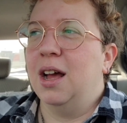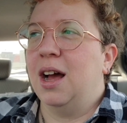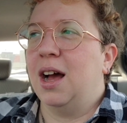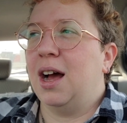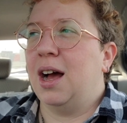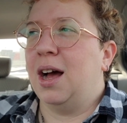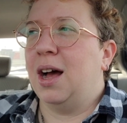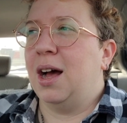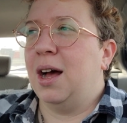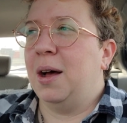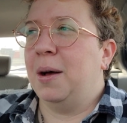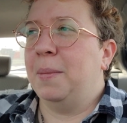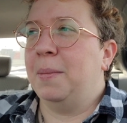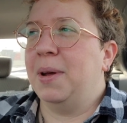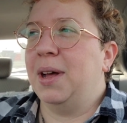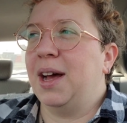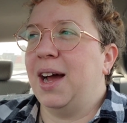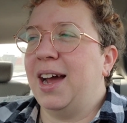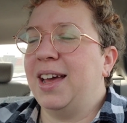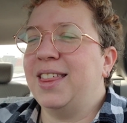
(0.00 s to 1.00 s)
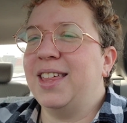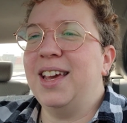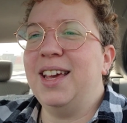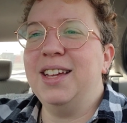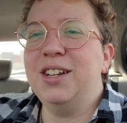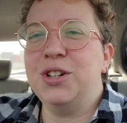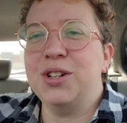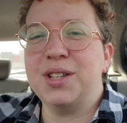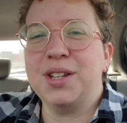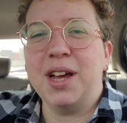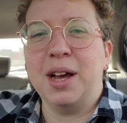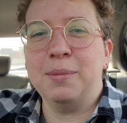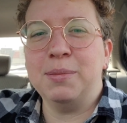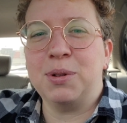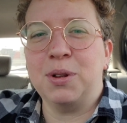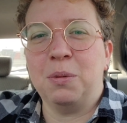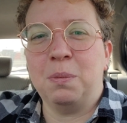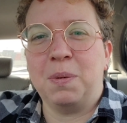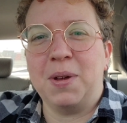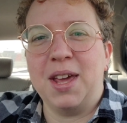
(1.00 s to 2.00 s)
I think it just comes
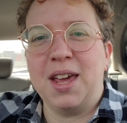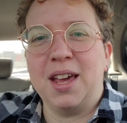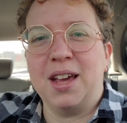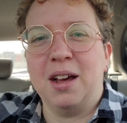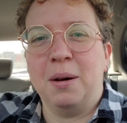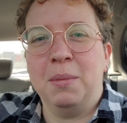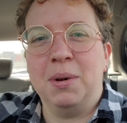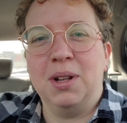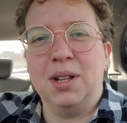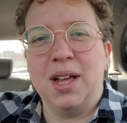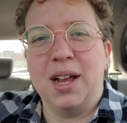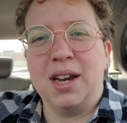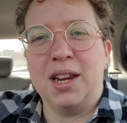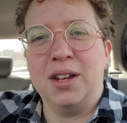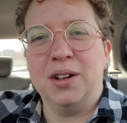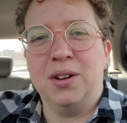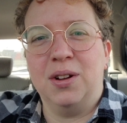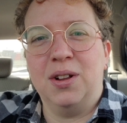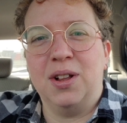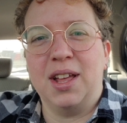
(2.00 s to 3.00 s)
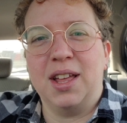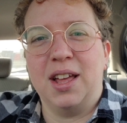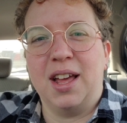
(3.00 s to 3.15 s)
with being a millennial